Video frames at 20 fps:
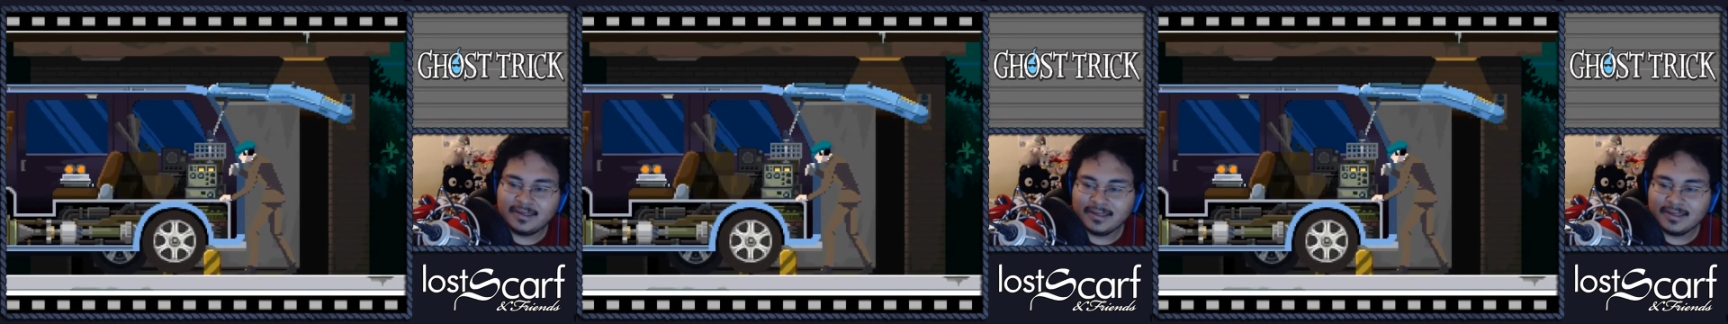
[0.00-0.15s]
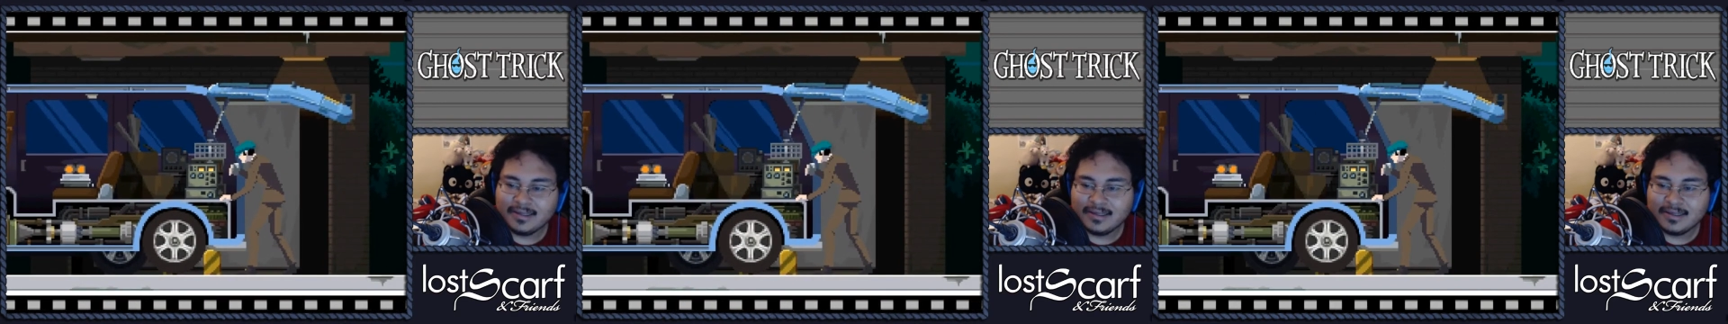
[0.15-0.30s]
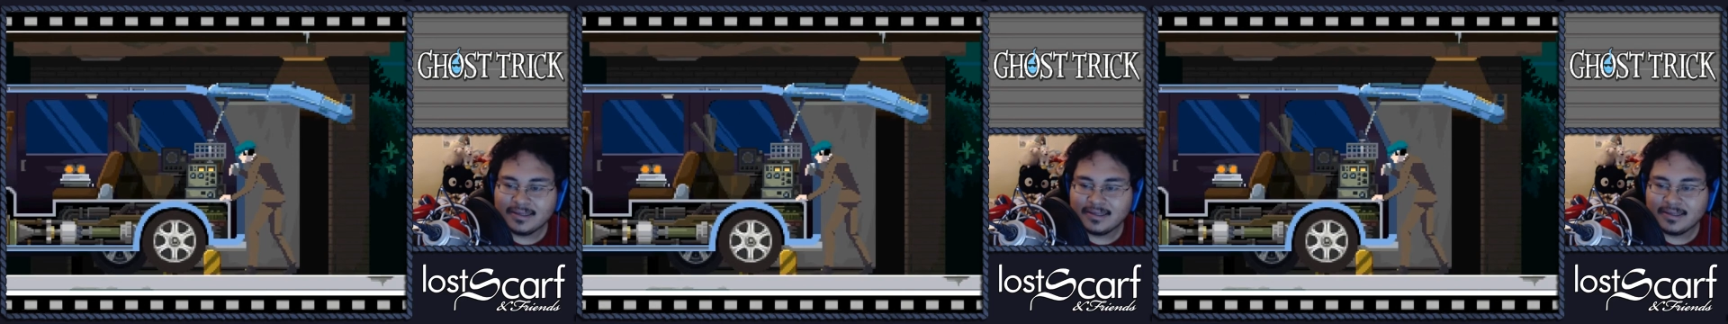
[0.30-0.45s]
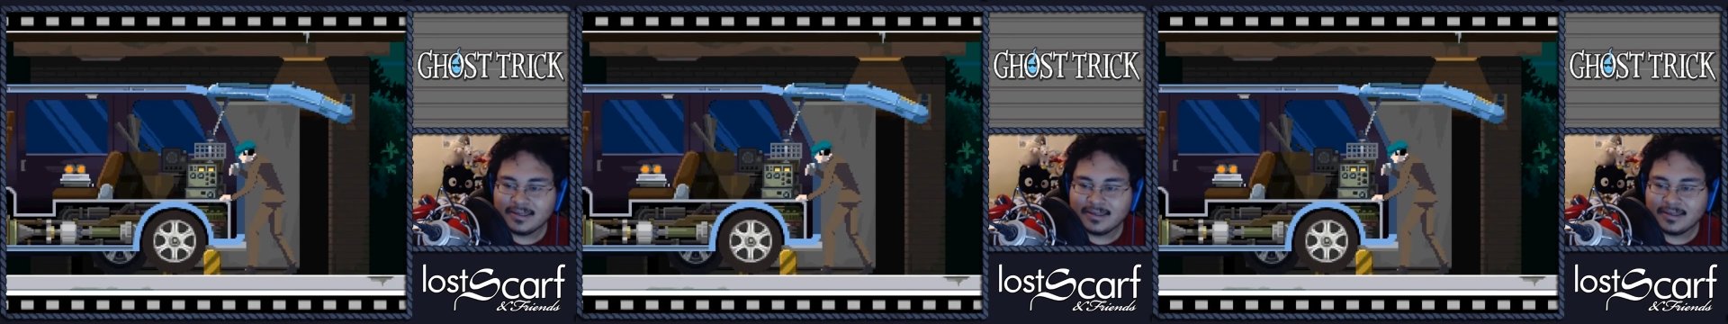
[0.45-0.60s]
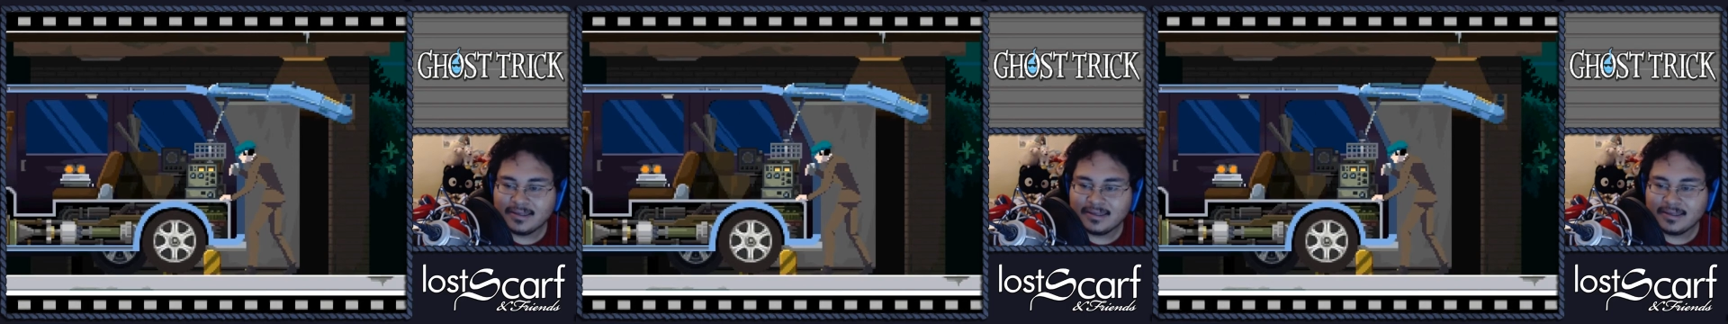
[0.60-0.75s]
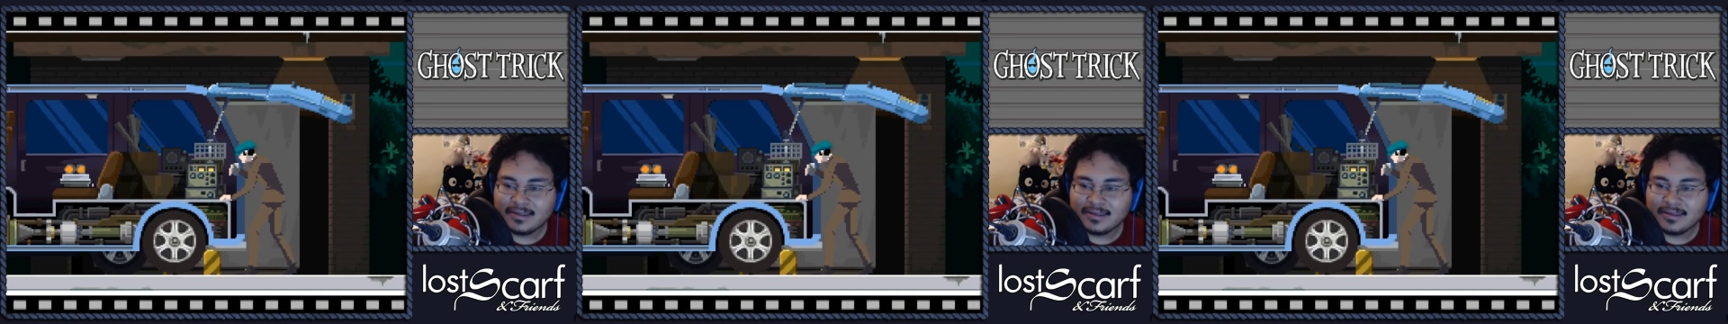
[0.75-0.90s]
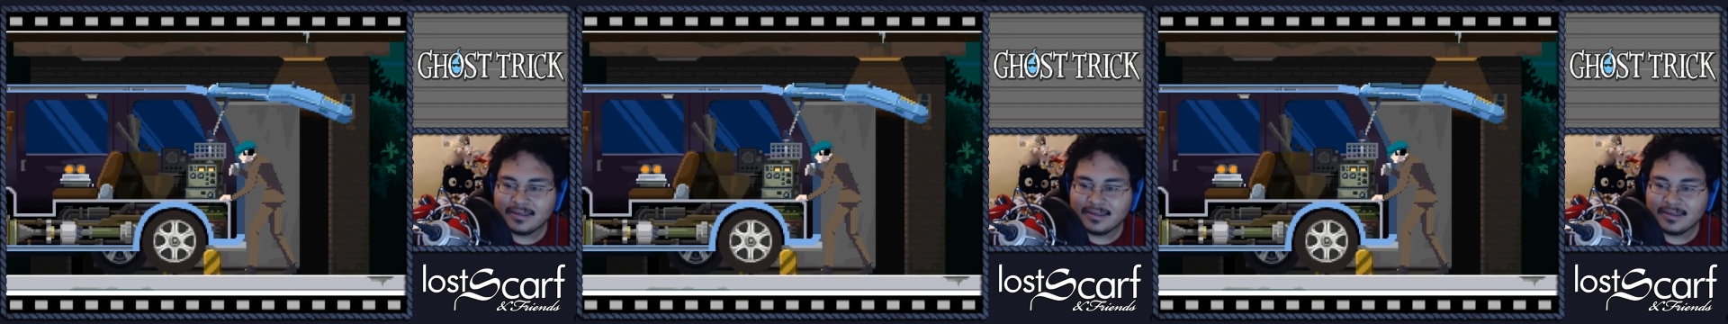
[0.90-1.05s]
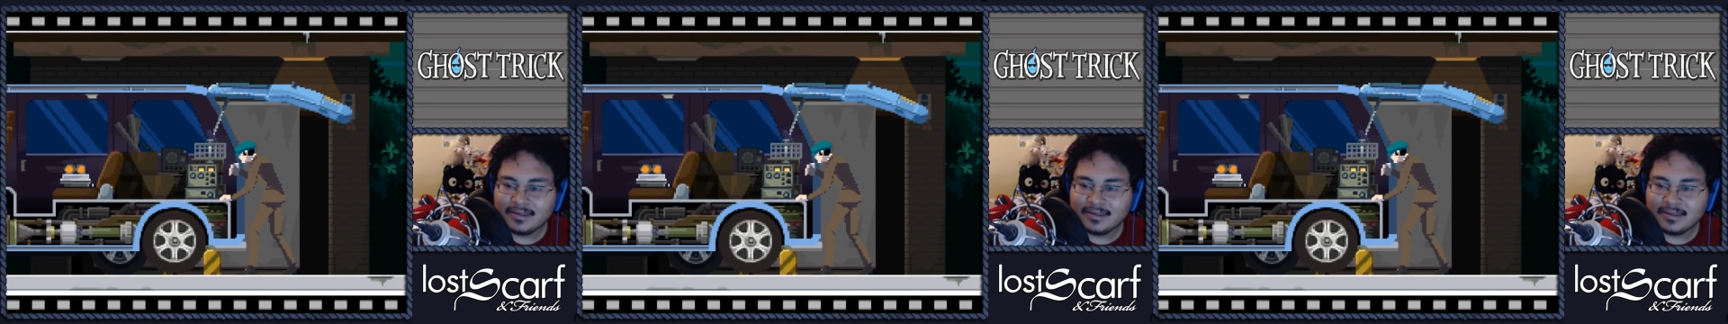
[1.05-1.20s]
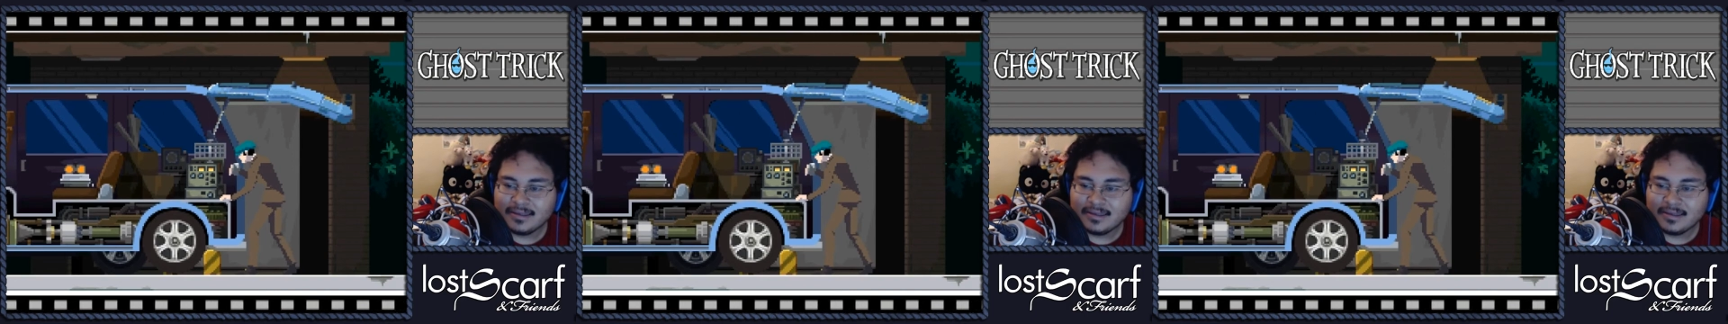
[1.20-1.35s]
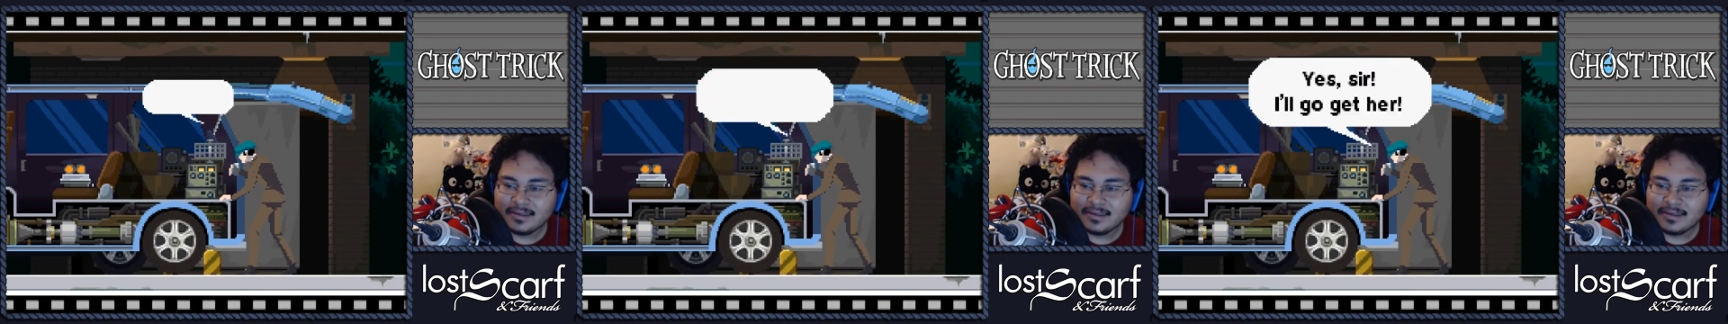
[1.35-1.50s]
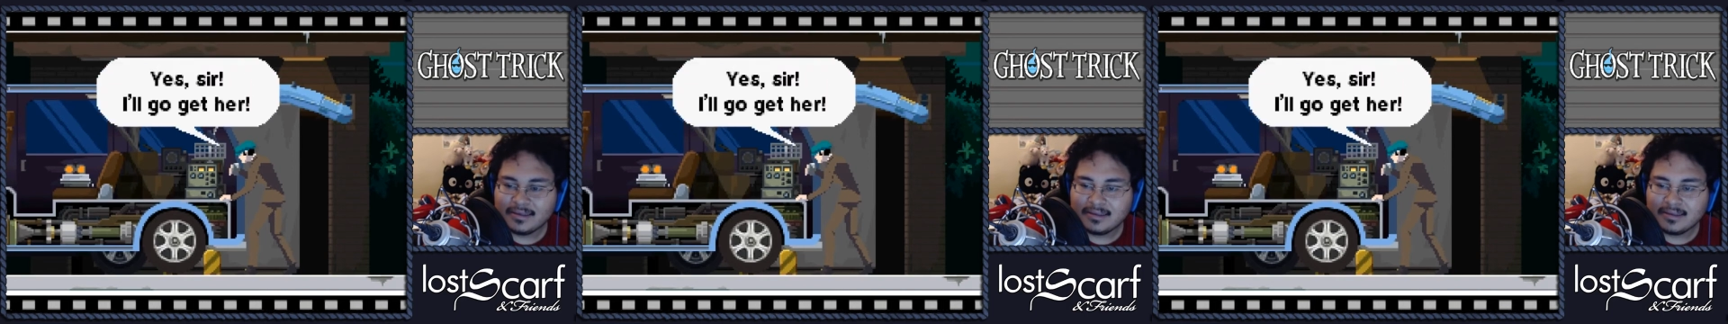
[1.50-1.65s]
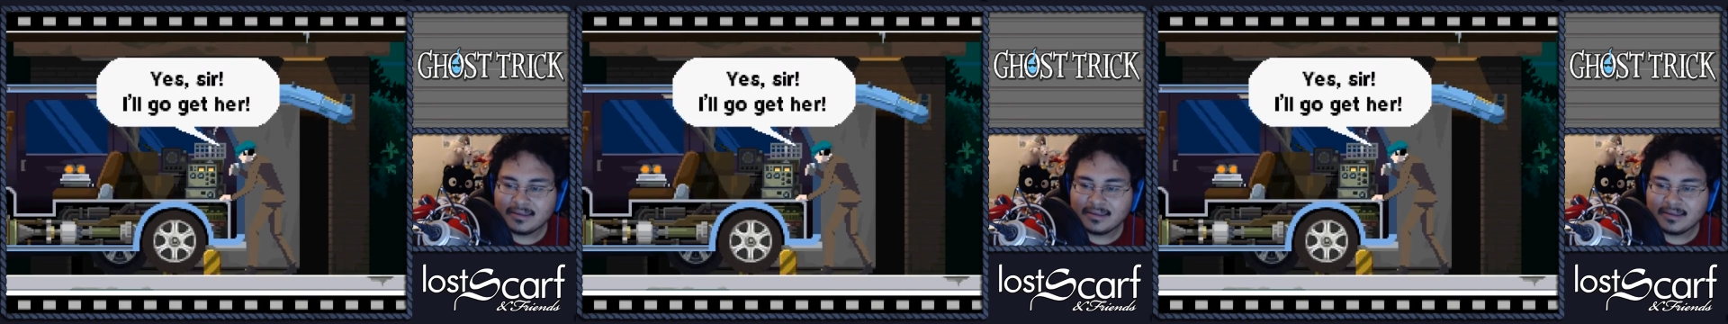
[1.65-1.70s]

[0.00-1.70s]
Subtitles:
(silence)